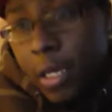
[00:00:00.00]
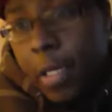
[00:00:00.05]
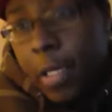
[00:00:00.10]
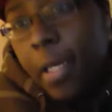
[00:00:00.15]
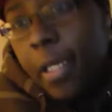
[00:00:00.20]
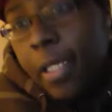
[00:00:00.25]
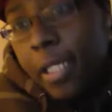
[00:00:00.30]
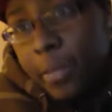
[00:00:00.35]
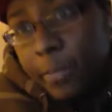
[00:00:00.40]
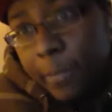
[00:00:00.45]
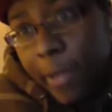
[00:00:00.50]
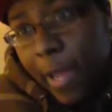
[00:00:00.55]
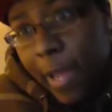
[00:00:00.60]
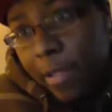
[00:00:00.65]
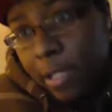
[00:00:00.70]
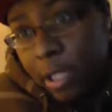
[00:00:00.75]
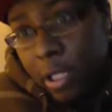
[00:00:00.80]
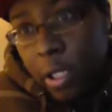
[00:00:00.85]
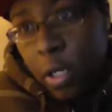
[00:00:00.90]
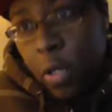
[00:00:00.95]
It's
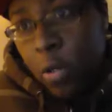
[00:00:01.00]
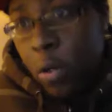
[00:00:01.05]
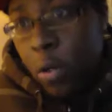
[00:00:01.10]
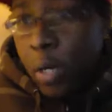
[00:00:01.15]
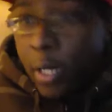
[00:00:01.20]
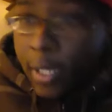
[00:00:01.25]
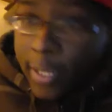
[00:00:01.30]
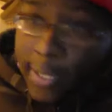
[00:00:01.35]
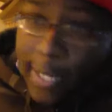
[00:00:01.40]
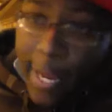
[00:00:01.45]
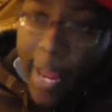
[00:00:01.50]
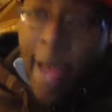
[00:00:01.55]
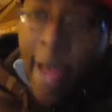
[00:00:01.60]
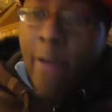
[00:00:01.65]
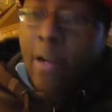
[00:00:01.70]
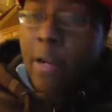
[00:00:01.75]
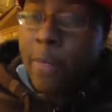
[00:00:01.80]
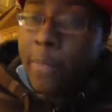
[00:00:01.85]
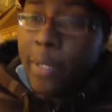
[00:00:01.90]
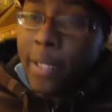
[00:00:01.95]
about to go
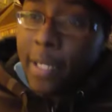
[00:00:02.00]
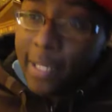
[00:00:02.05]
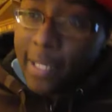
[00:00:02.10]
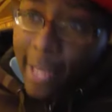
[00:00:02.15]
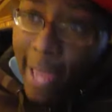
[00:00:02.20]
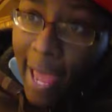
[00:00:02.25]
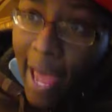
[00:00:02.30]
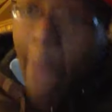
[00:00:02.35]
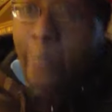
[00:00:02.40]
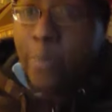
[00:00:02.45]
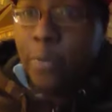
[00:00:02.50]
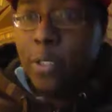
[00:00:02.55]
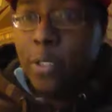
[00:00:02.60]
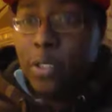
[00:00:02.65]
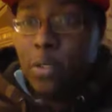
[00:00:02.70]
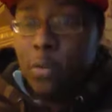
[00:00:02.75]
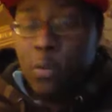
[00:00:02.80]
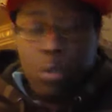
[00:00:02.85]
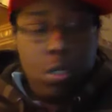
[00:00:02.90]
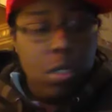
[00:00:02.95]
down up in this Apple
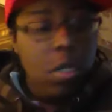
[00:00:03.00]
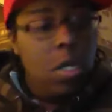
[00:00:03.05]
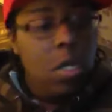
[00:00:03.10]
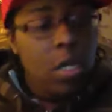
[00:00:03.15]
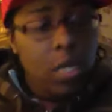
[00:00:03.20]
store.